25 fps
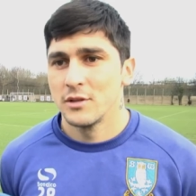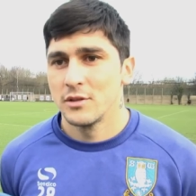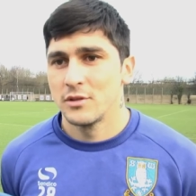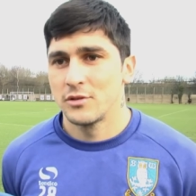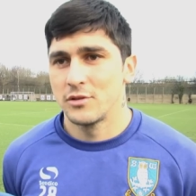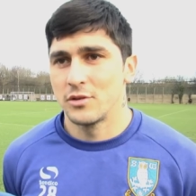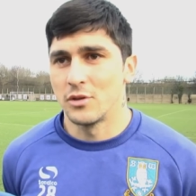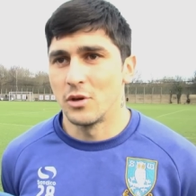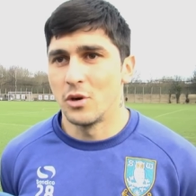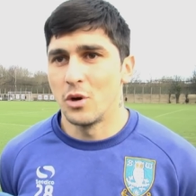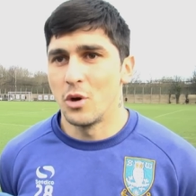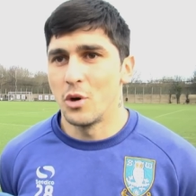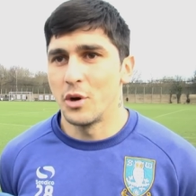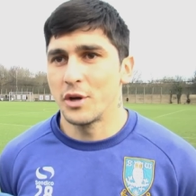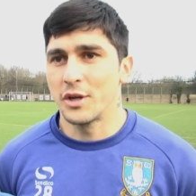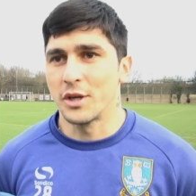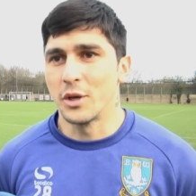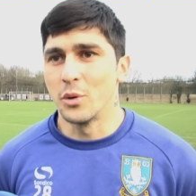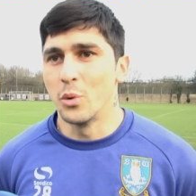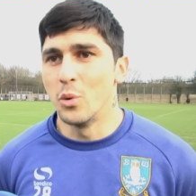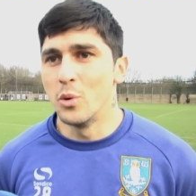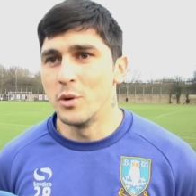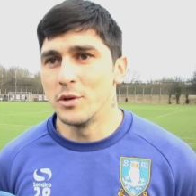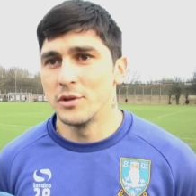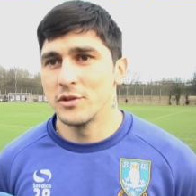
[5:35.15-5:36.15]
So
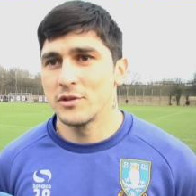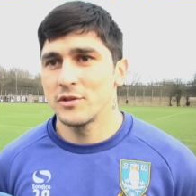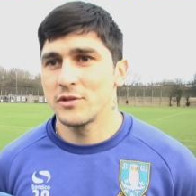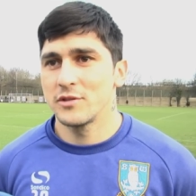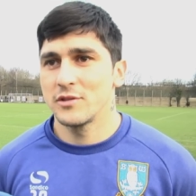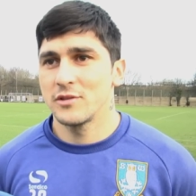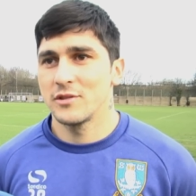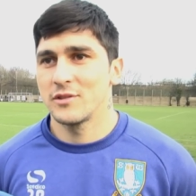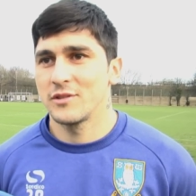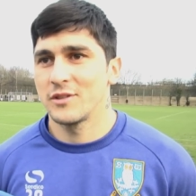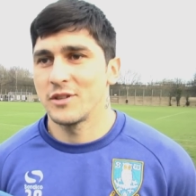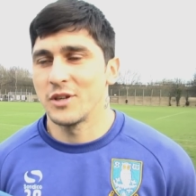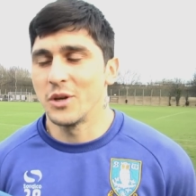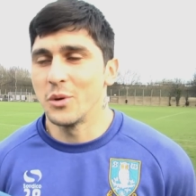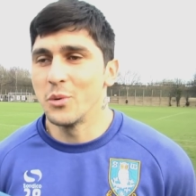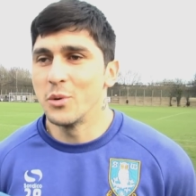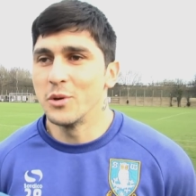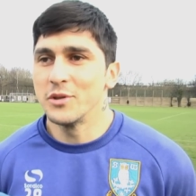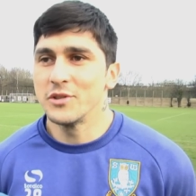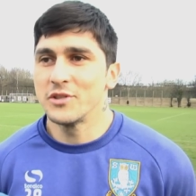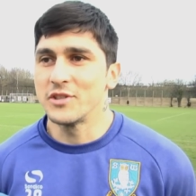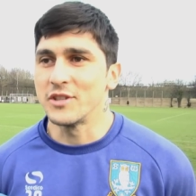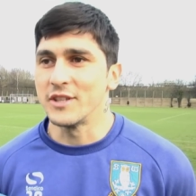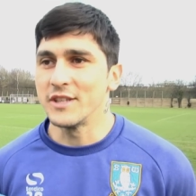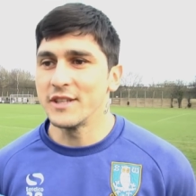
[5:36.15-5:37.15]
he wants he
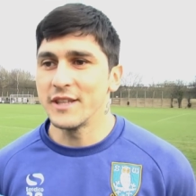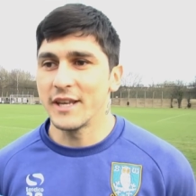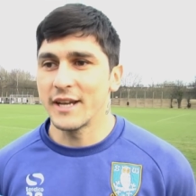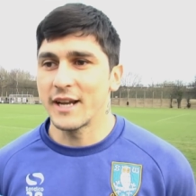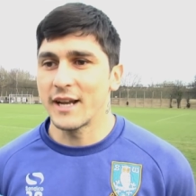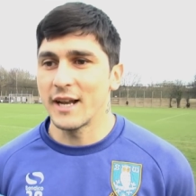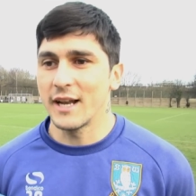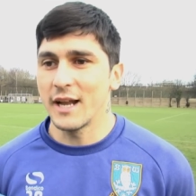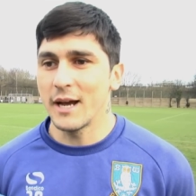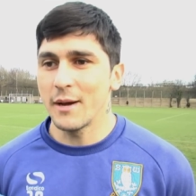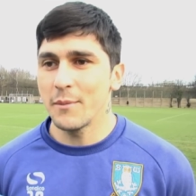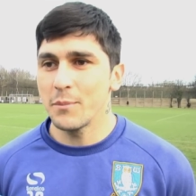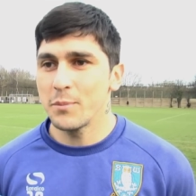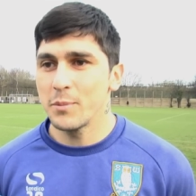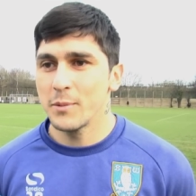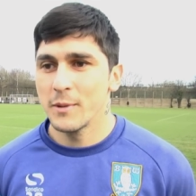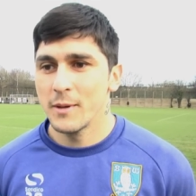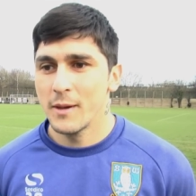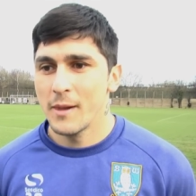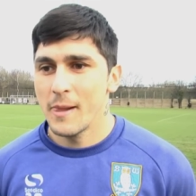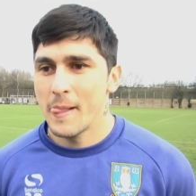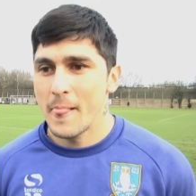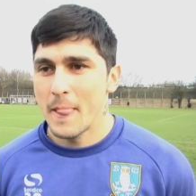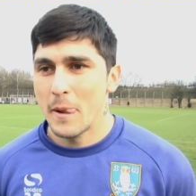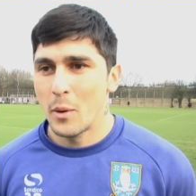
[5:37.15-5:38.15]
wants see the club
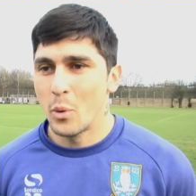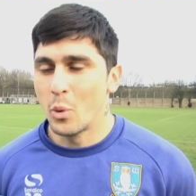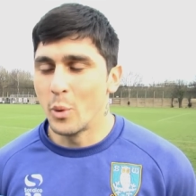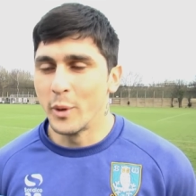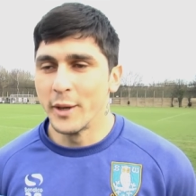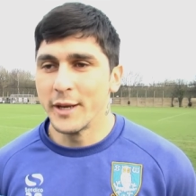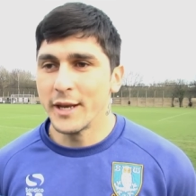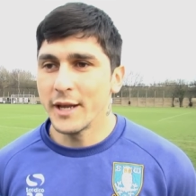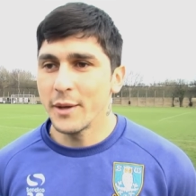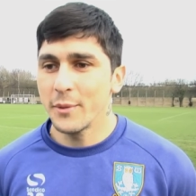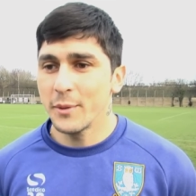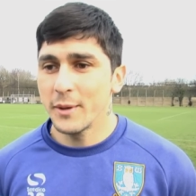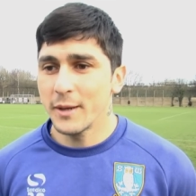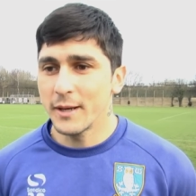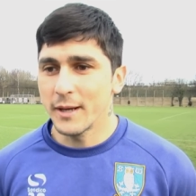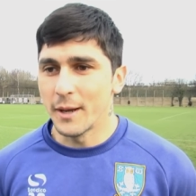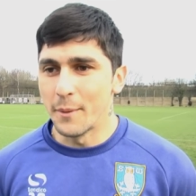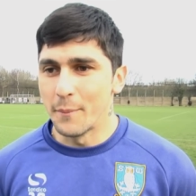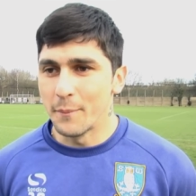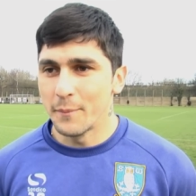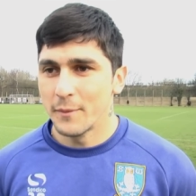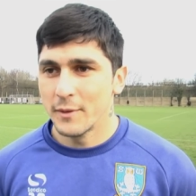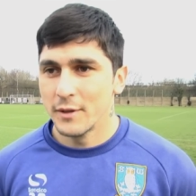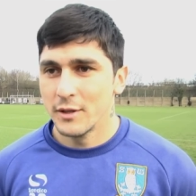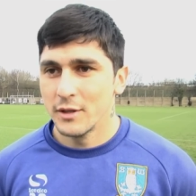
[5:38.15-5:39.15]
win every
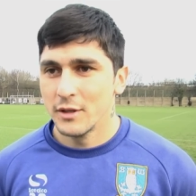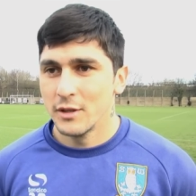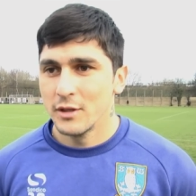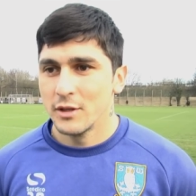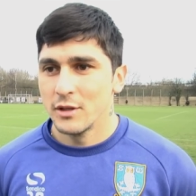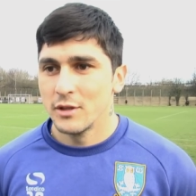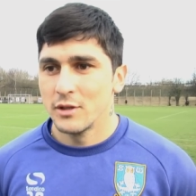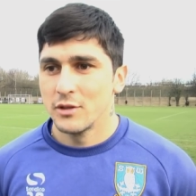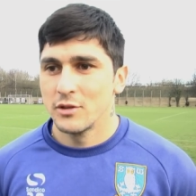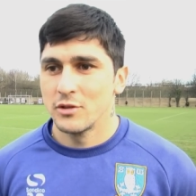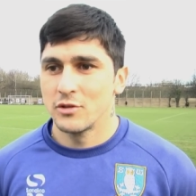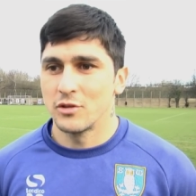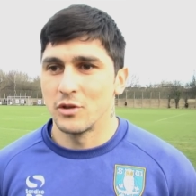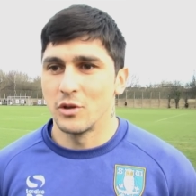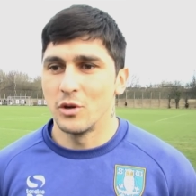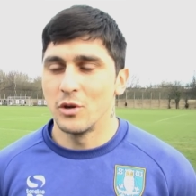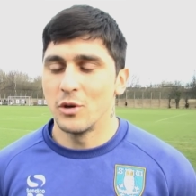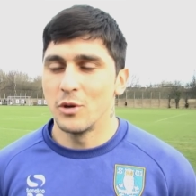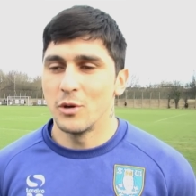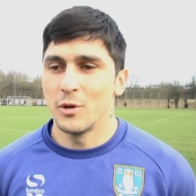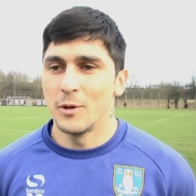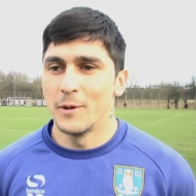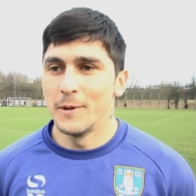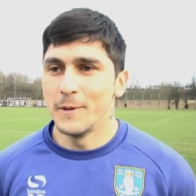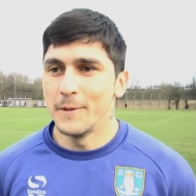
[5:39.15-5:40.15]
game.
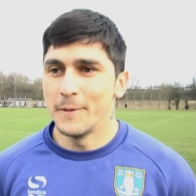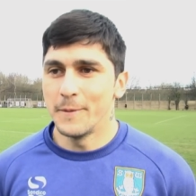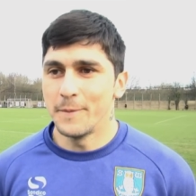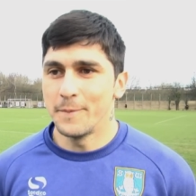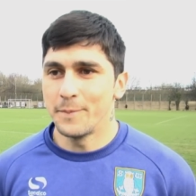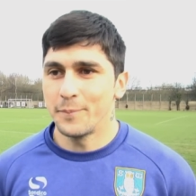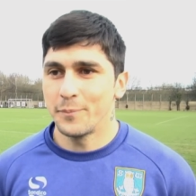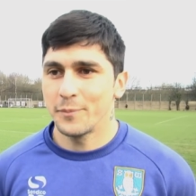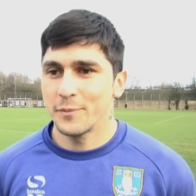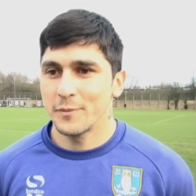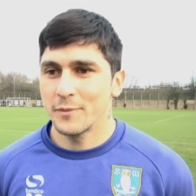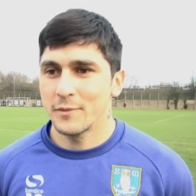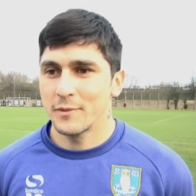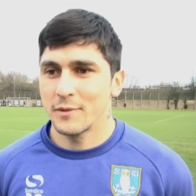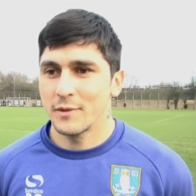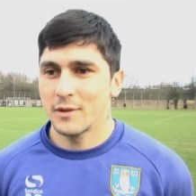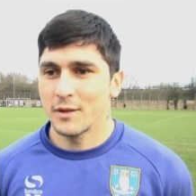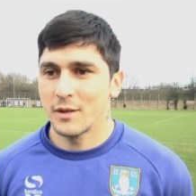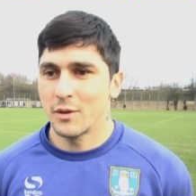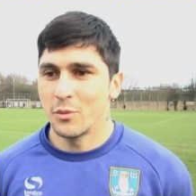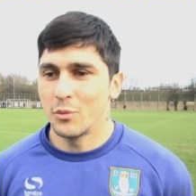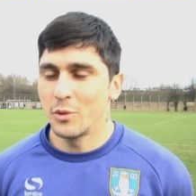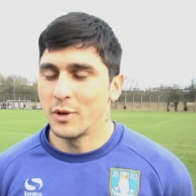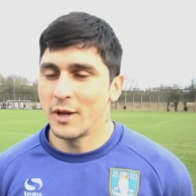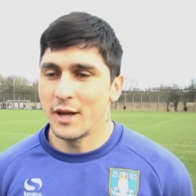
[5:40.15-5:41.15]
So
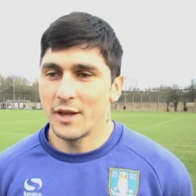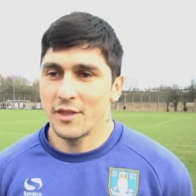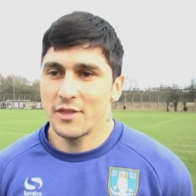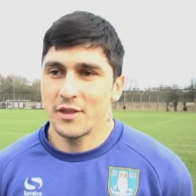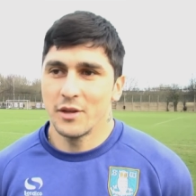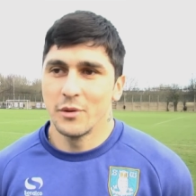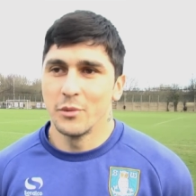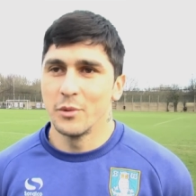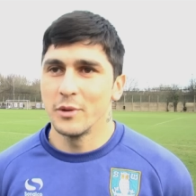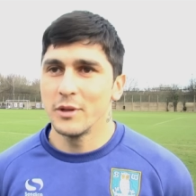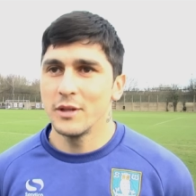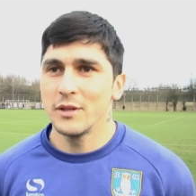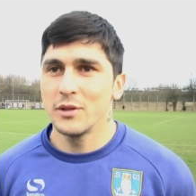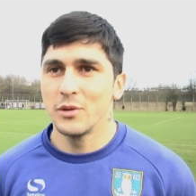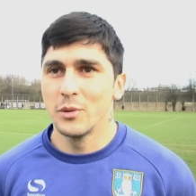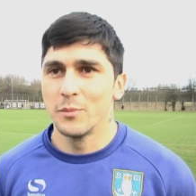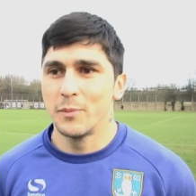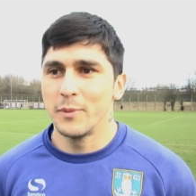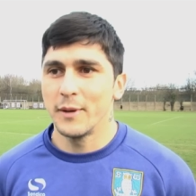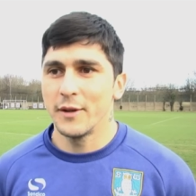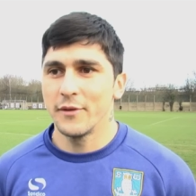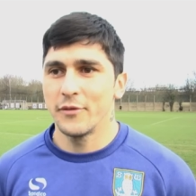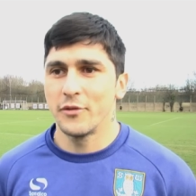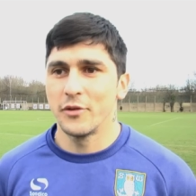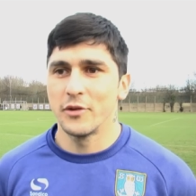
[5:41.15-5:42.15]
we, I think we need to
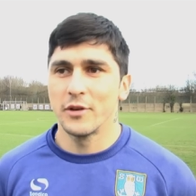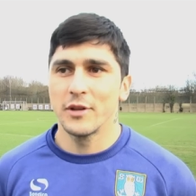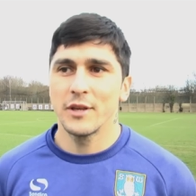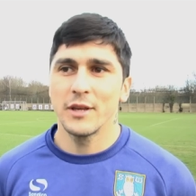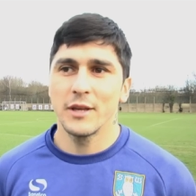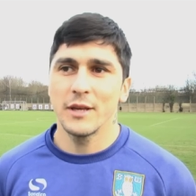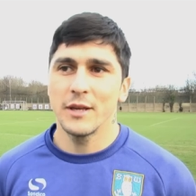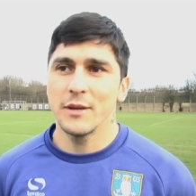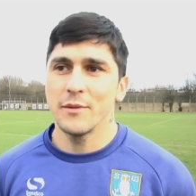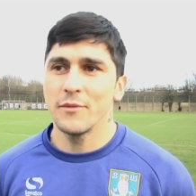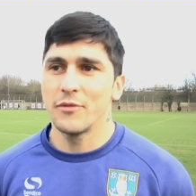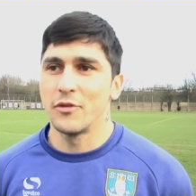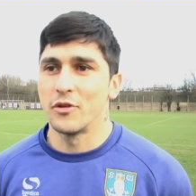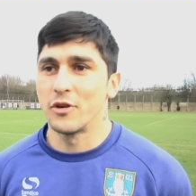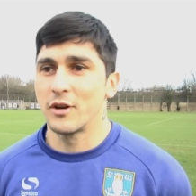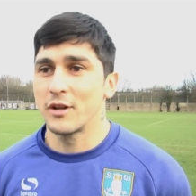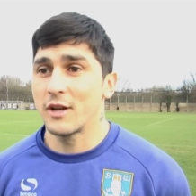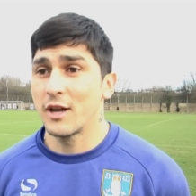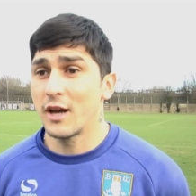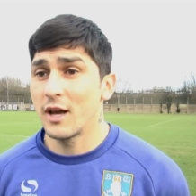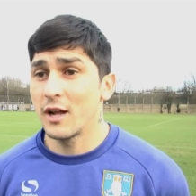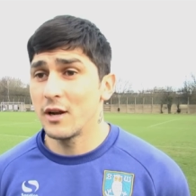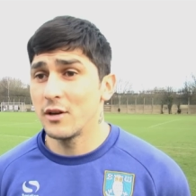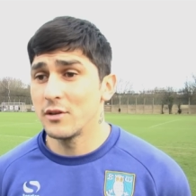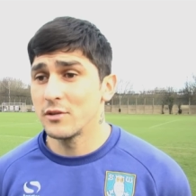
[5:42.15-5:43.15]
play for him, for
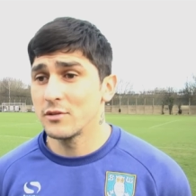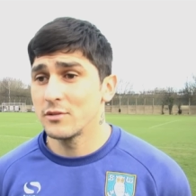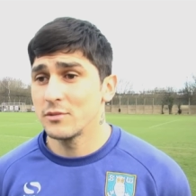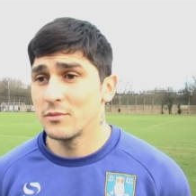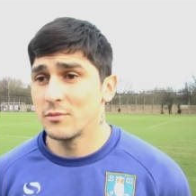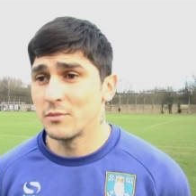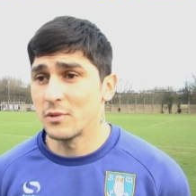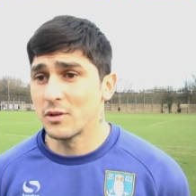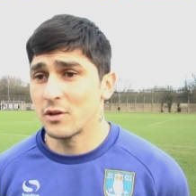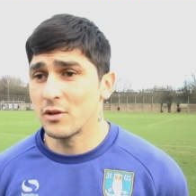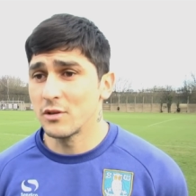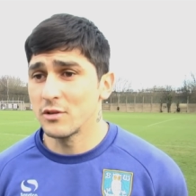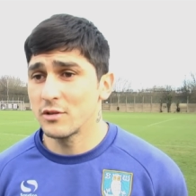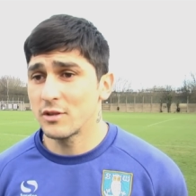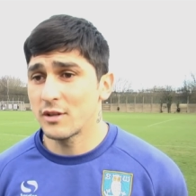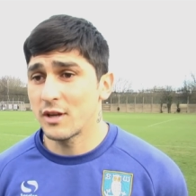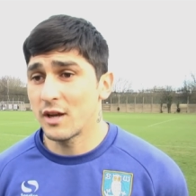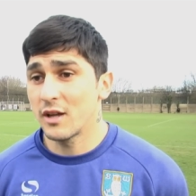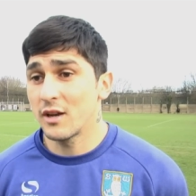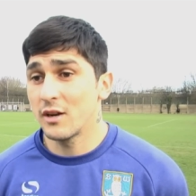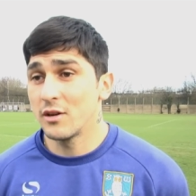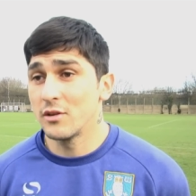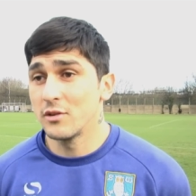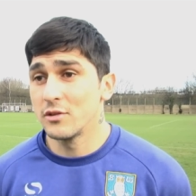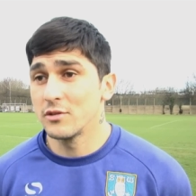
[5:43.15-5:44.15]
Carlos, because
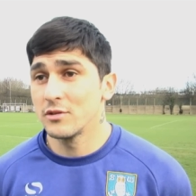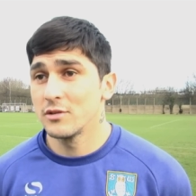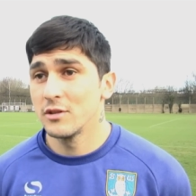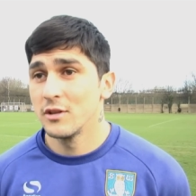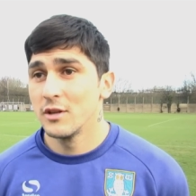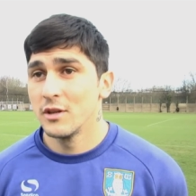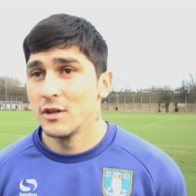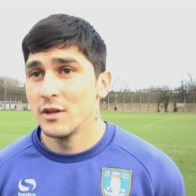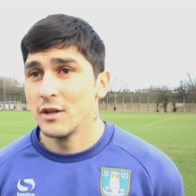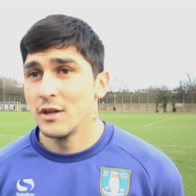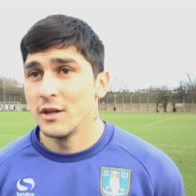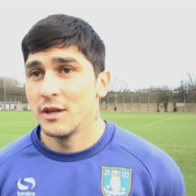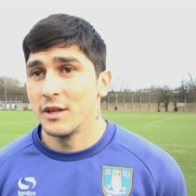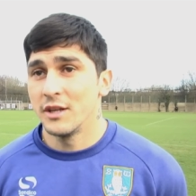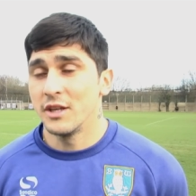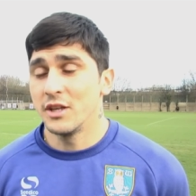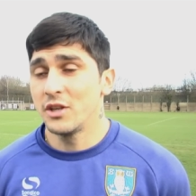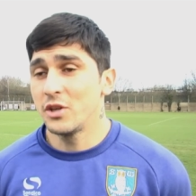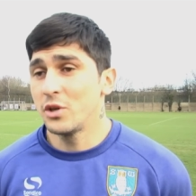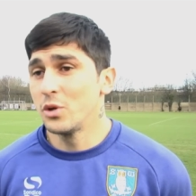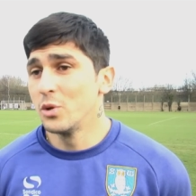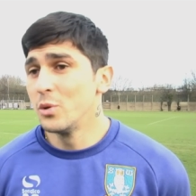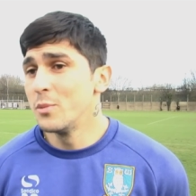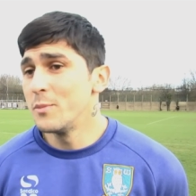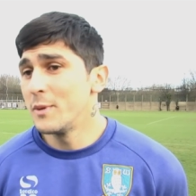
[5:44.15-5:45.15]
Carlos
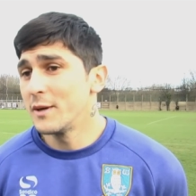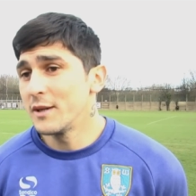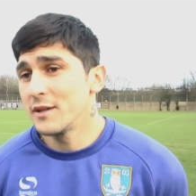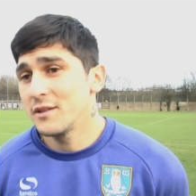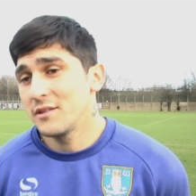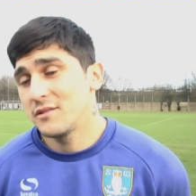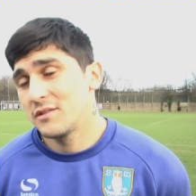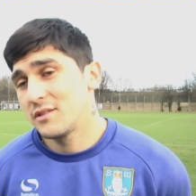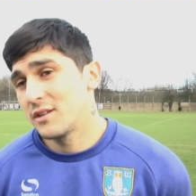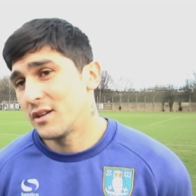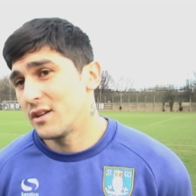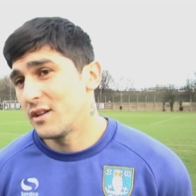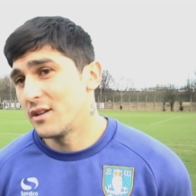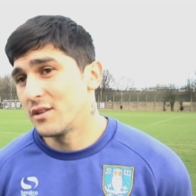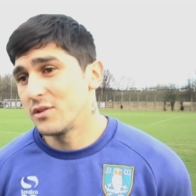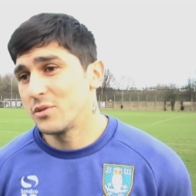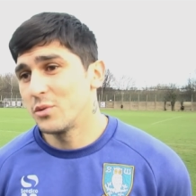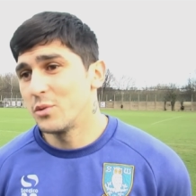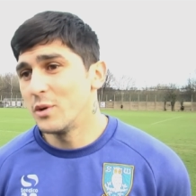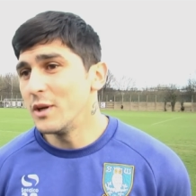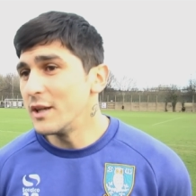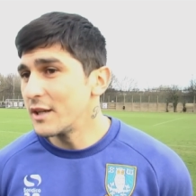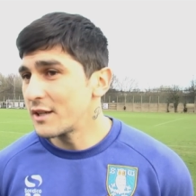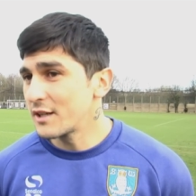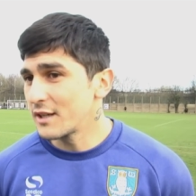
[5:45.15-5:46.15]
is human as
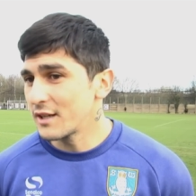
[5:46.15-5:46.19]
well.